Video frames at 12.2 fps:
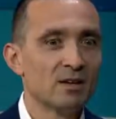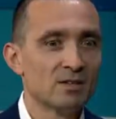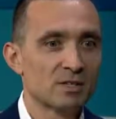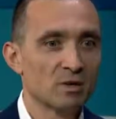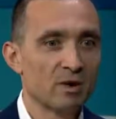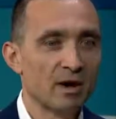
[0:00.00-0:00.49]

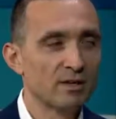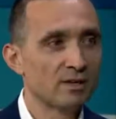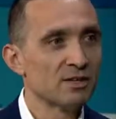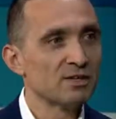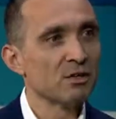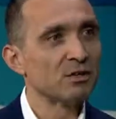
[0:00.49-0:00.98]
so un
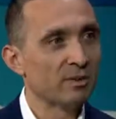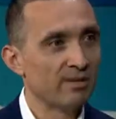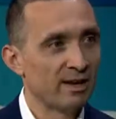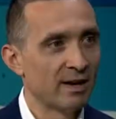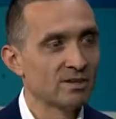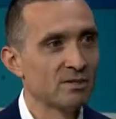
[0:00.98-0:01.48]
unsold,
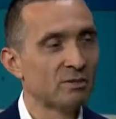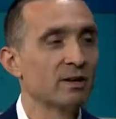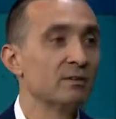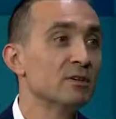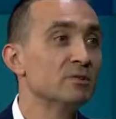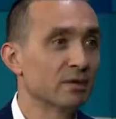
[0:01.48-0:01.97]
capa unsold
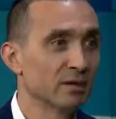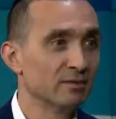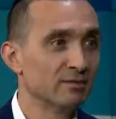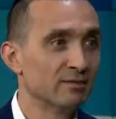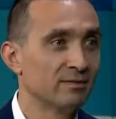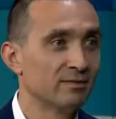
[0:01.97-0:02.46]
inventory.
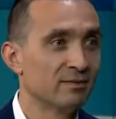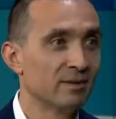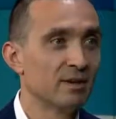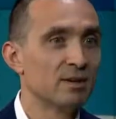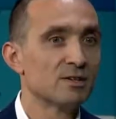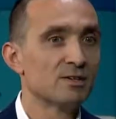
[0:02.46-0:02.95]
Mm-hmm.
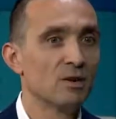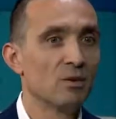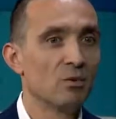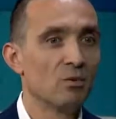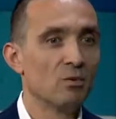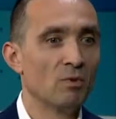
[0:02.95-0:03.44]

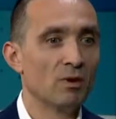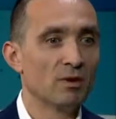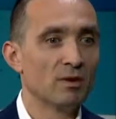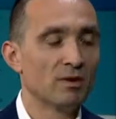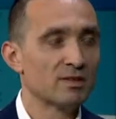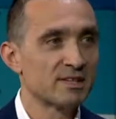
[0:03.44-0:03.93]
So
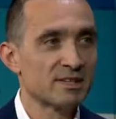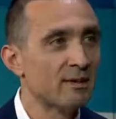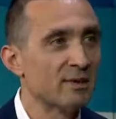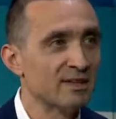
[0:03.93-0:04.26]
it's the same